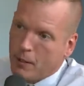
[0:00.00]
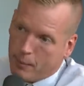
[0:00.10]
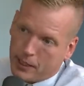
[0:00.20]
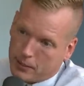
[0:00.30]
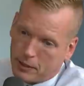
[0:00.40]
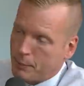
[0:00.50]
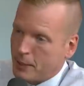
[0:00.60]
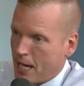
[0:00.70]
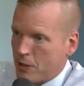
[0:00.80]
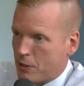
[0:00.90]
because their
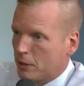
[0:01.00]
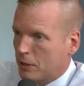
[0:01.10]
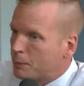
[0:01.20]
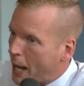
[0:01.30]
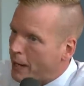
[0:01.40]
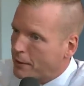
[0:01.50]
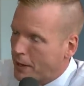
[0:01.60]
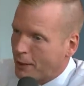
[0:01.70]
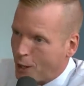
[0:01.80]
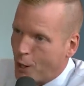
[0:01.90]
potential is better
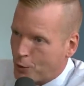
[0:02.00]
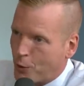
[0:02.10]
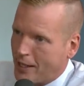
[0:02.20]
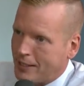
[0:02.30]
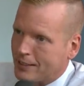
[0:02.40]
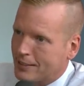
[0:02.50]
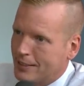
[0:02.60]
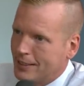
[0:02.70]
than the low 20s.